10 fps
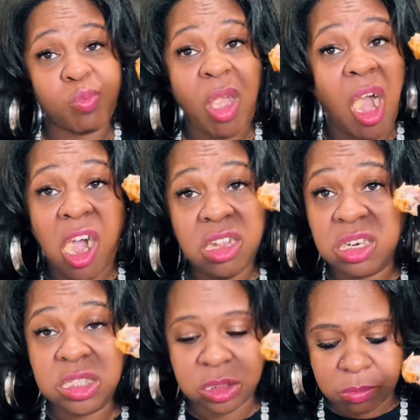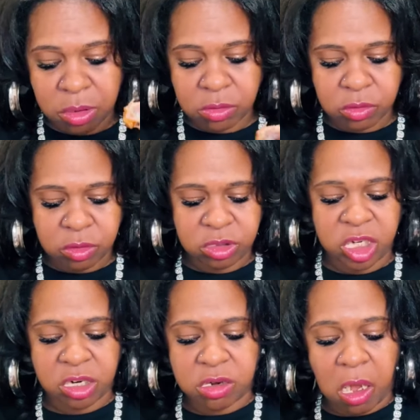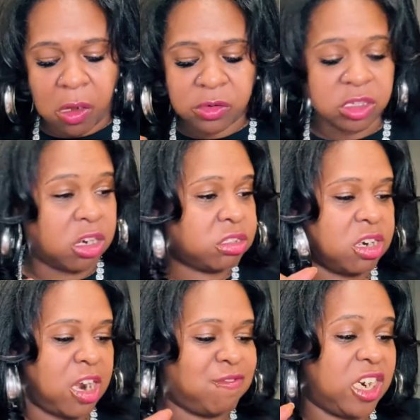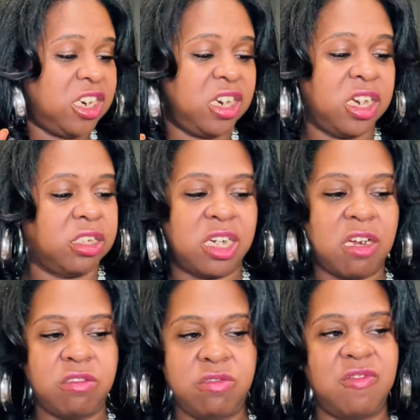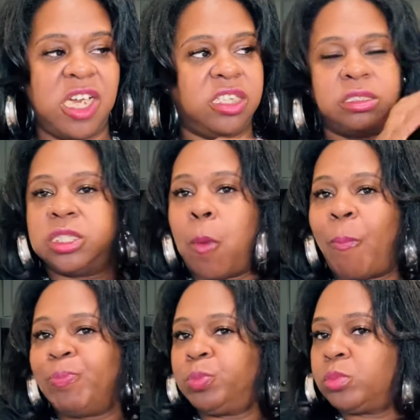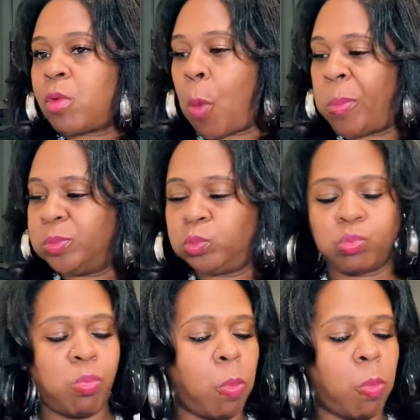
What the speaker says: I ain't cleaning the bone on no chicken now, because y'all saw that vein hanging. I don't do veins. Mm.